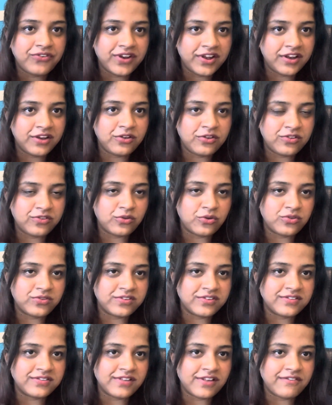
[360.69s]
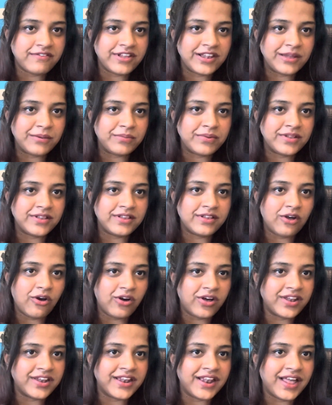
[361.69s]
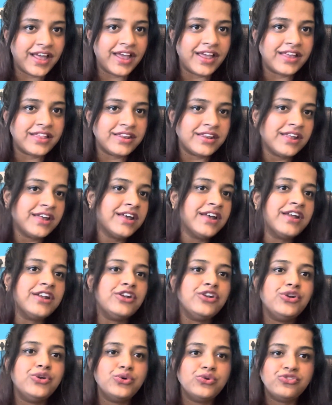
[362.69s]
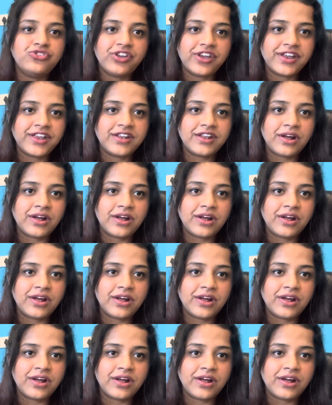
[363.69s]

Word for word: free resources available online do check it